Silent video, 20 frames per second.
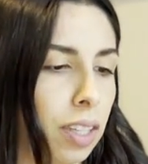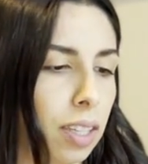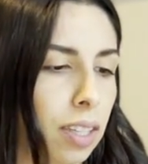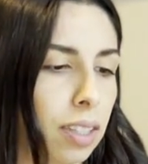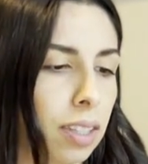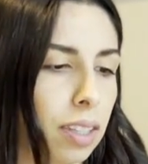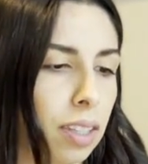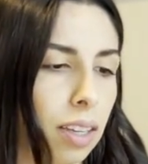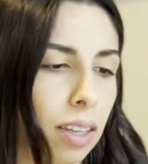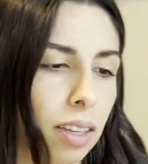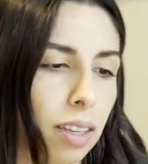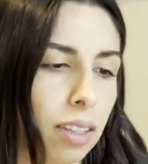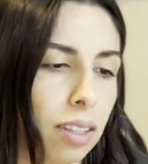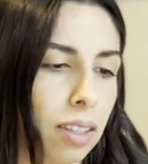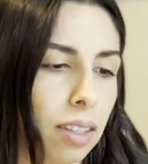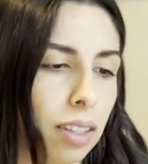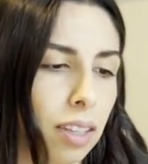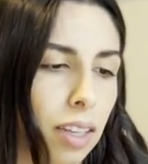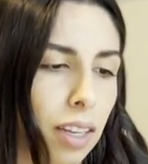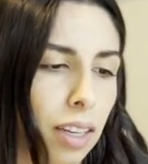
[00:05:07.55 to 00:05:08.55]
This
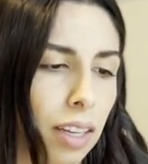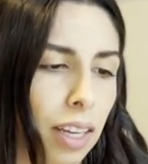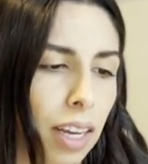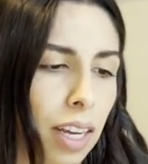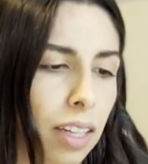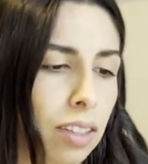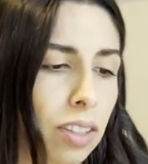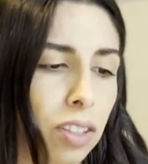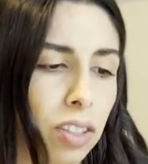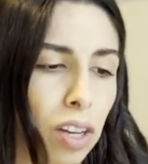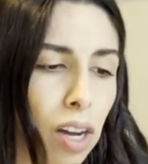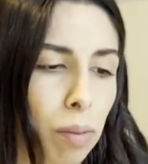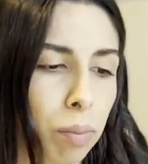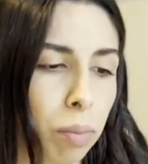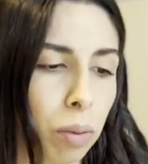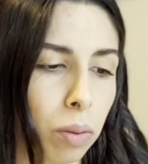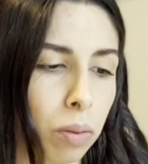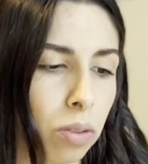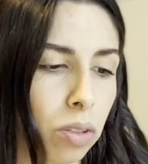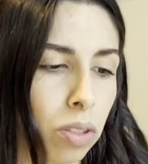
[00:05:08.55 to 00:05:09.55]
is the Can't Stop, Won't